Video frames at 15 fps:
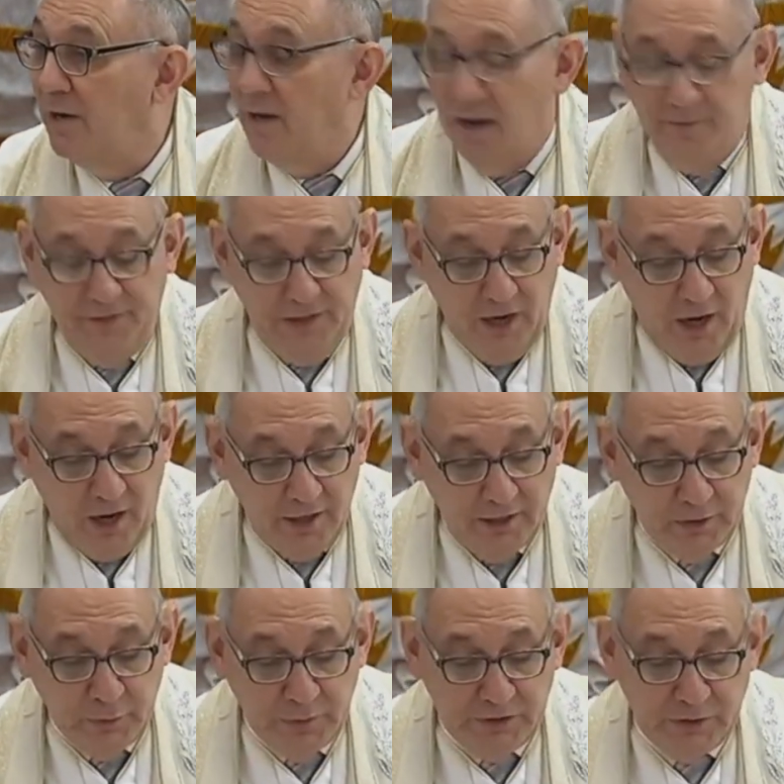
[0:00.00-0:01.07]
of the
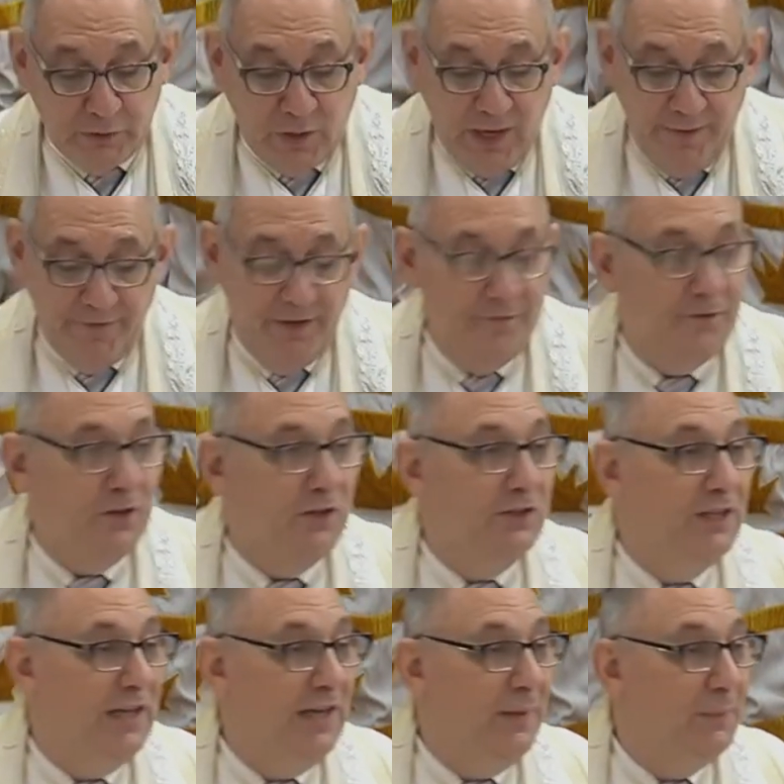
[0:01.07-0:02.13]
arduous striving for
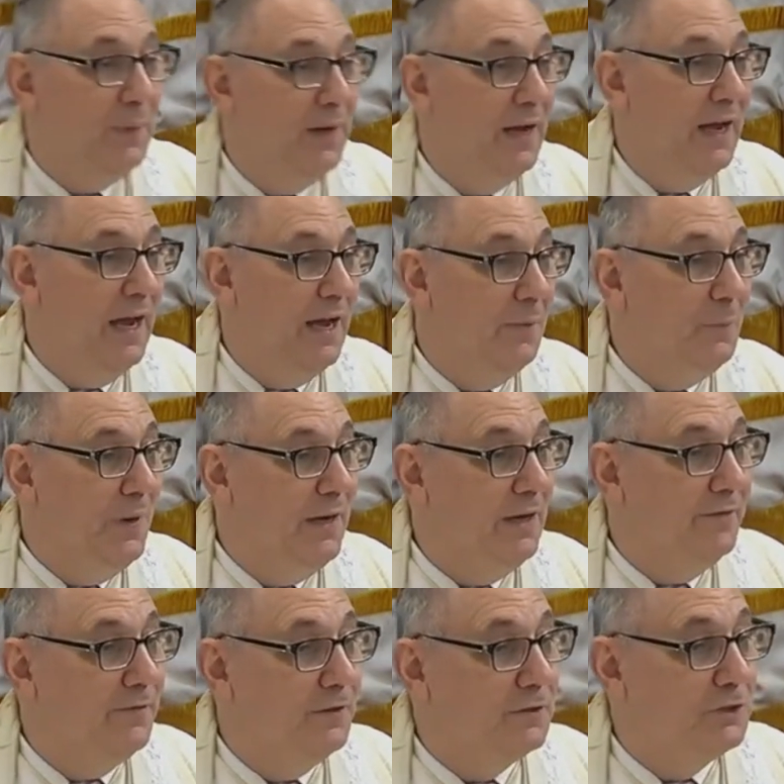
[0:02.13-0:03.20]
deep and
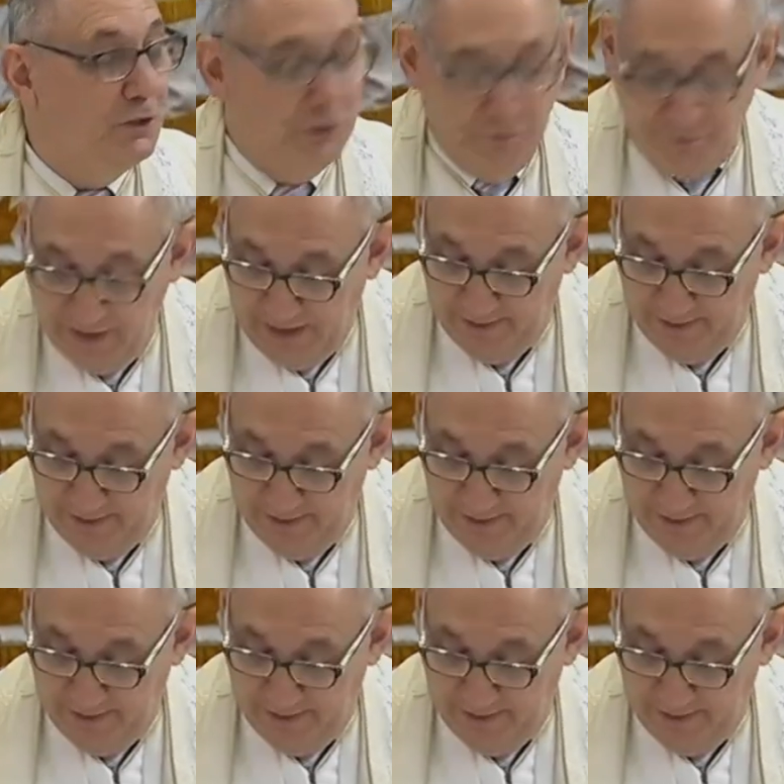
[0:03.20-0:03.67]
meaningful tshuva.